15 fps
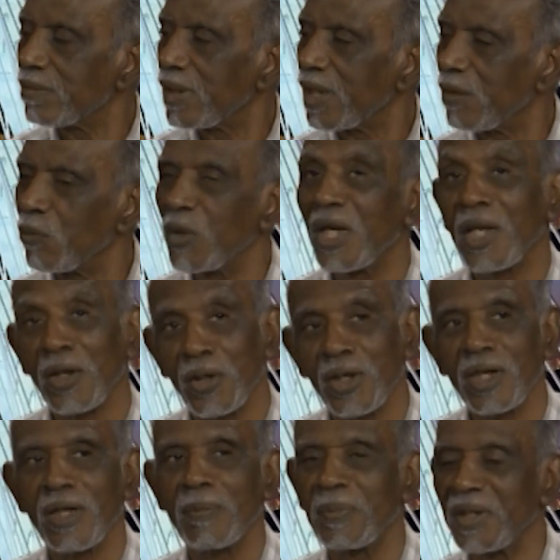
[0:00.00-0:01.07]
And when they
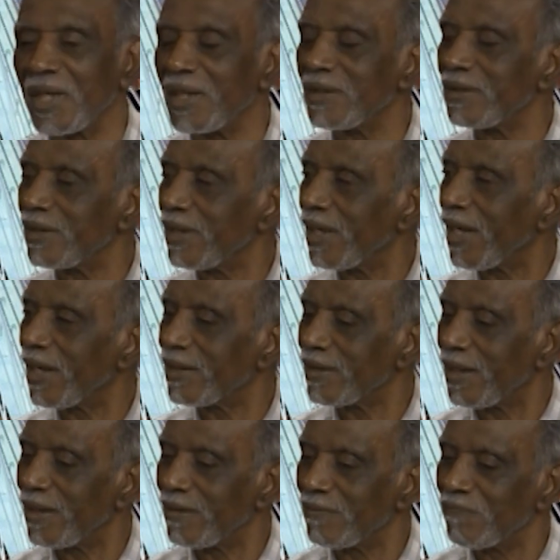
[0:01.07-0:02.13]
look up and they see that,
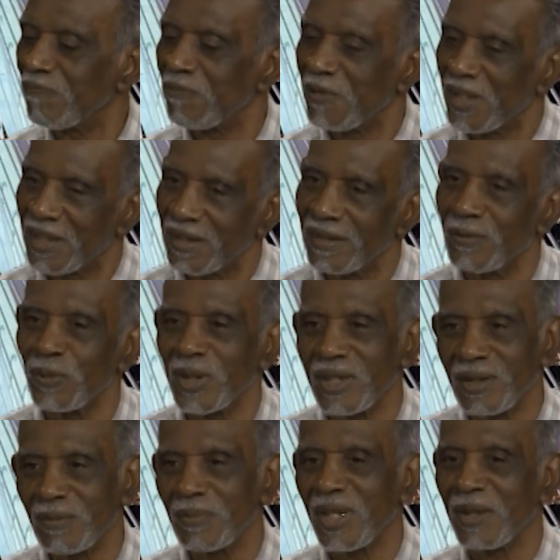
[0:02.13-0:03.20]
they figure,
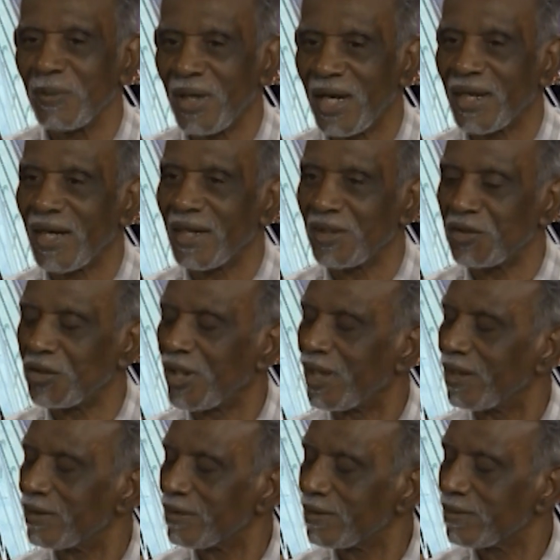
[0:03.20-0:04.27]
well, maybe I got a
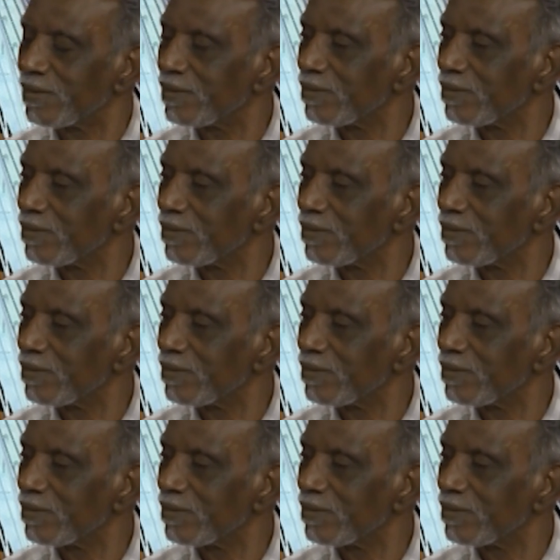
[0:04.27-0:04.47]
chance.